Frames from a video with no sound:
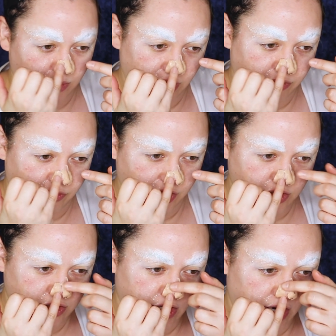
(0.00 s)
with
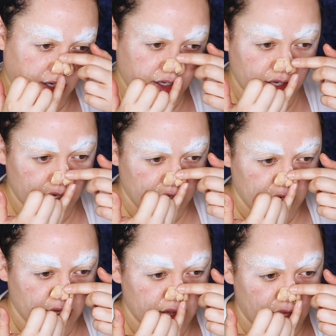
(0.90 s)
fish stock
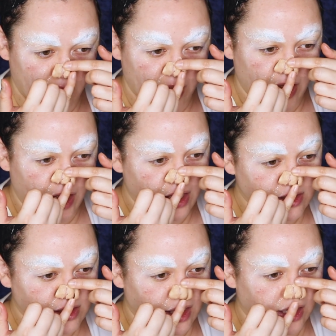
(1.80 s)
that
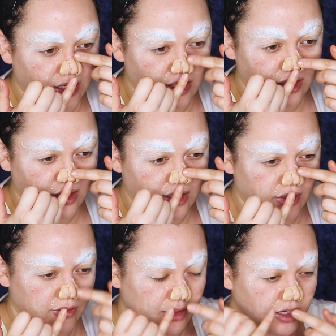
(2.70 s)
has like
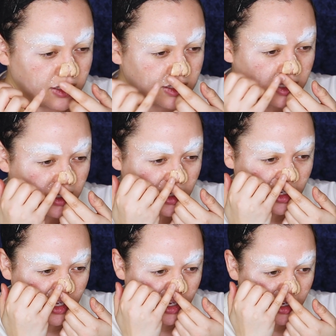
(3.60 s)
greens in
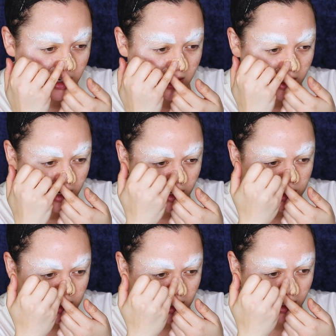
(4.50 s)
it and
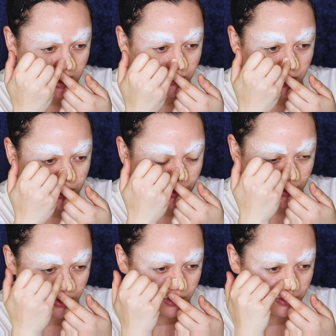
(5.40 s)
shiitake
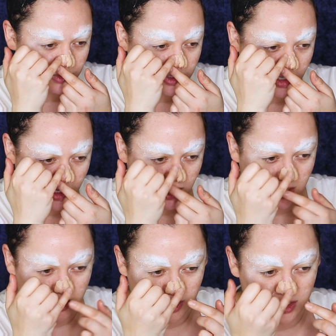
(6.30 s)
mushrooms,
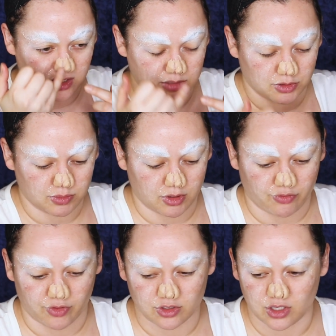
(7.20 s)
and it's supposed to be the
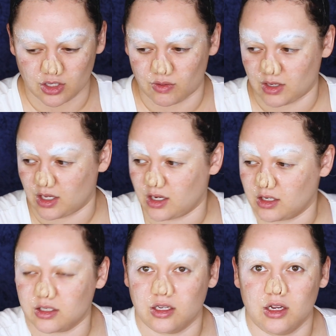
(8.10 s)
first thing you
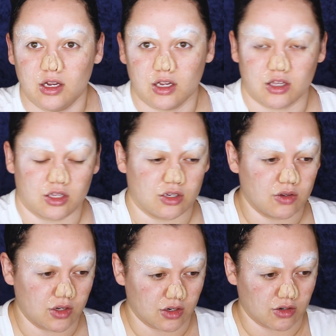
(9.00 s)
eat in the
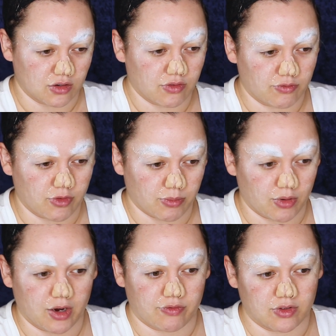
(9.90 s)
new year for
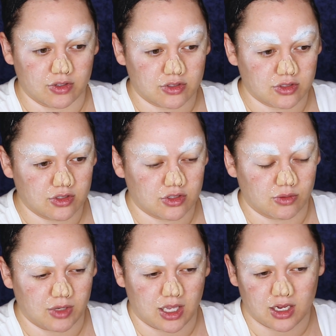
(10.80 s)
breakfast.
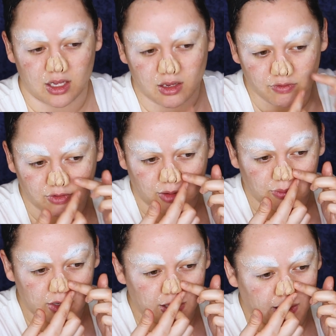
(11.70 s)
So we can't eat
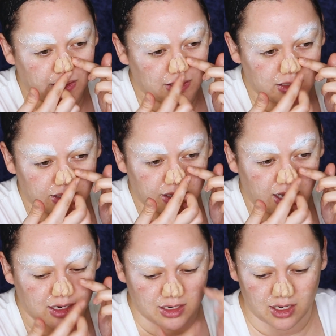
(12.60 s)
from midnight to
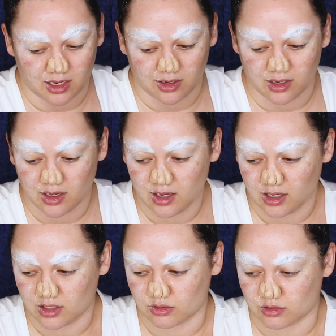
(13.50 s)
that day
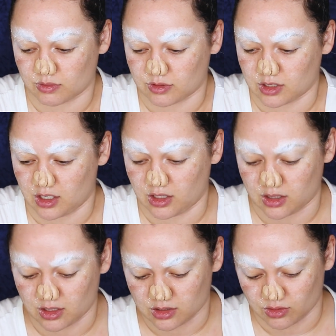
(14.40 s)
because we're supposed to
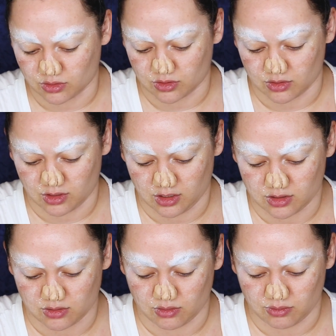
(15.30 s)
eat this ozzoni
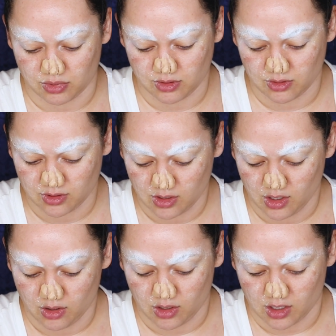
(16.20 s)
soup.
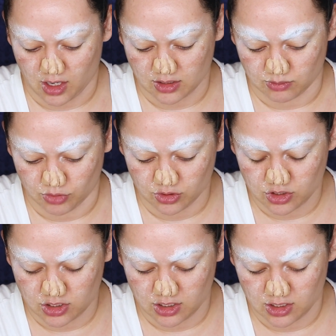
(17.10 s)
And it has
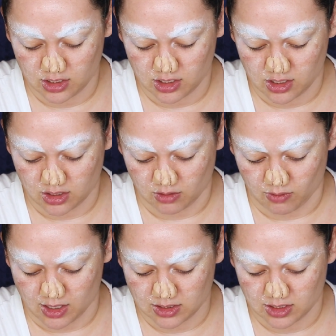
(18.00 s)
mochi in it, the
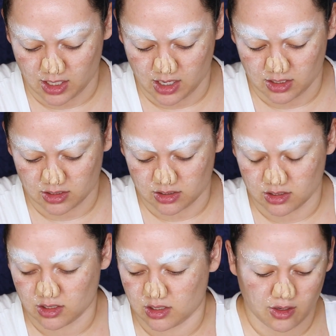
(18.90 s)
rice
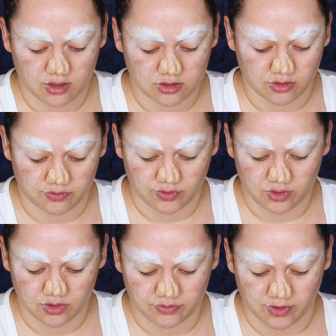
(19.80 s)
cakes. So
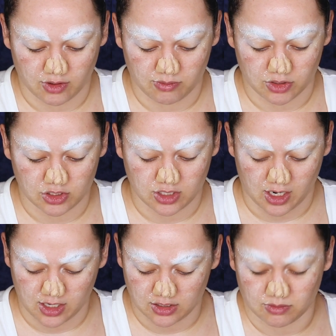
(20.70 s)
food is very much
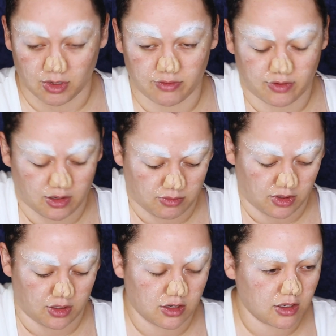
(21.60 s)
tied to my
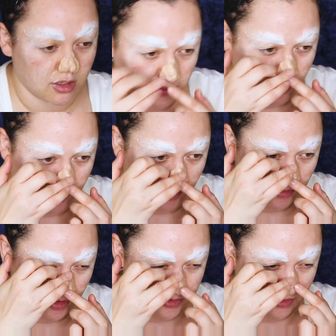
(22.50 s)
family. My
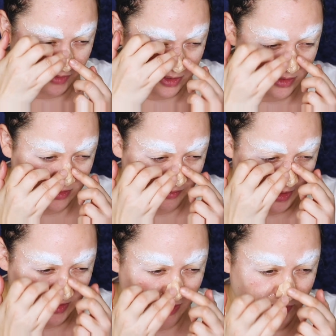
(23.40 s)
grandma also makes this
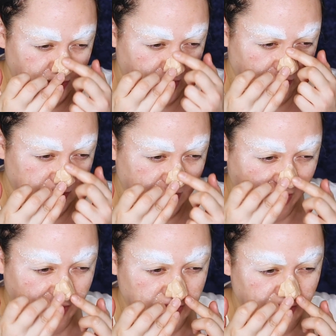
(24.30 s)
amazing potato
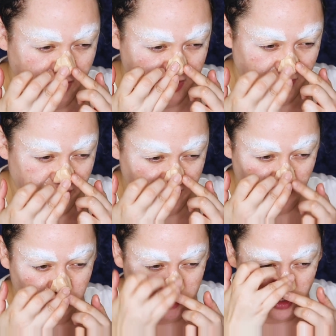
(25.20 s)
salad that's like a deviled
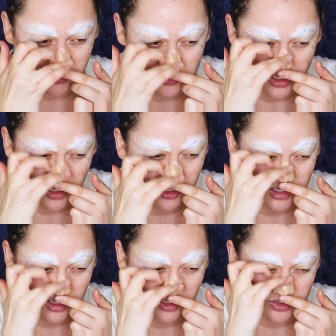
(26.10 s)
egg potato
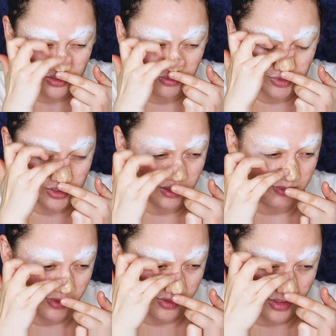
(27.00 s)
salad, and it's super
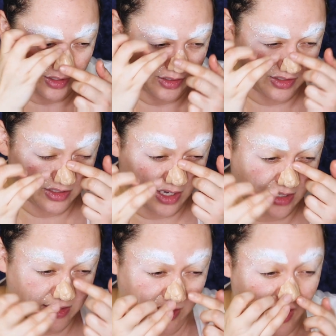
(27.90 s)
simple and it just
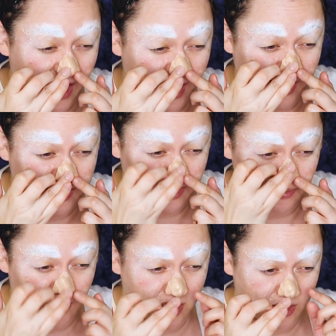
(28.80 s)
has like eggs
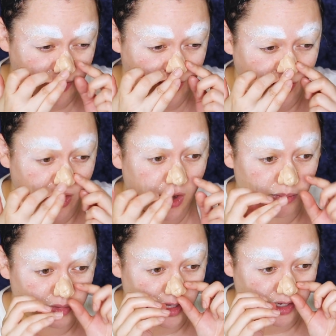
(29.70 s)
and mayo and
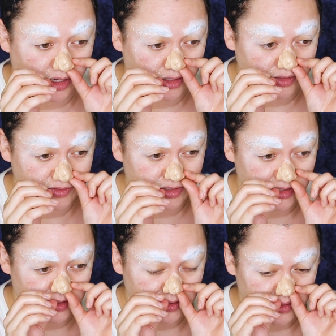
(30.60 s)
black olives
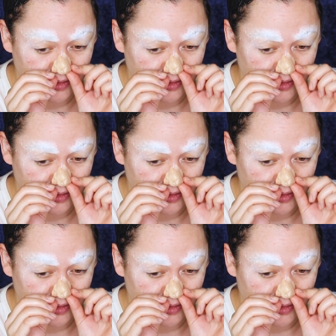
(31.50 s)
in it.